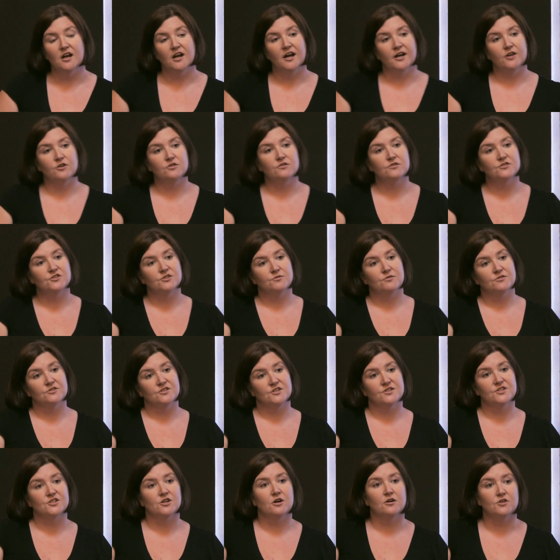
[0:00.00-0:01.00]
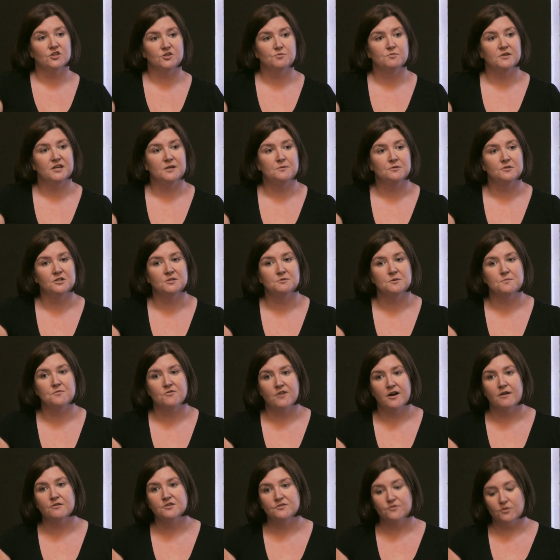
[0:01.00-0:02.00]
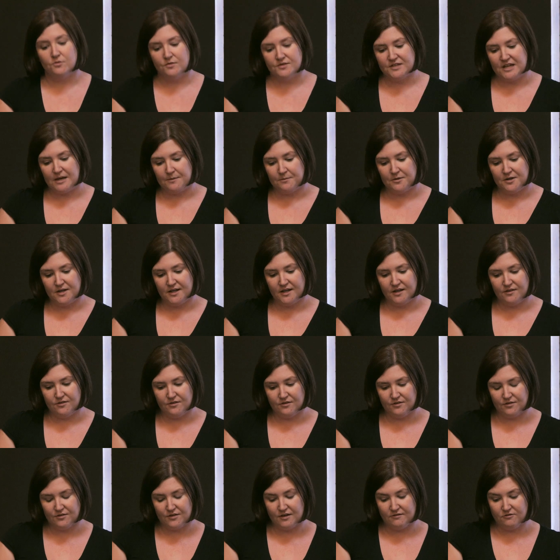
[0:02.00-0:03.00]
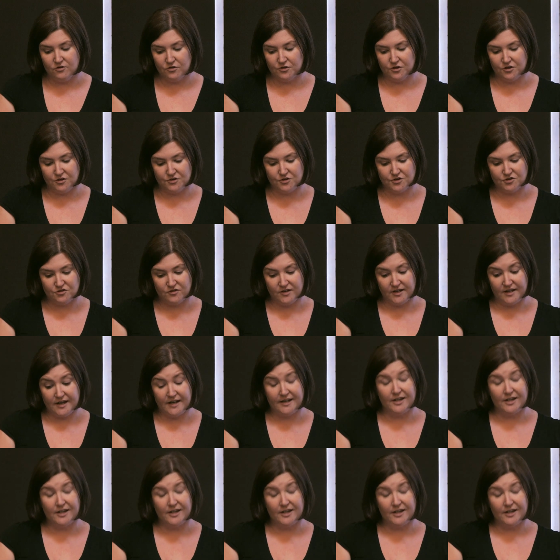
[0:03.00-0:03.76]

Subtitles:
I also wanted Scottish people to be proud of what was happening in their own country.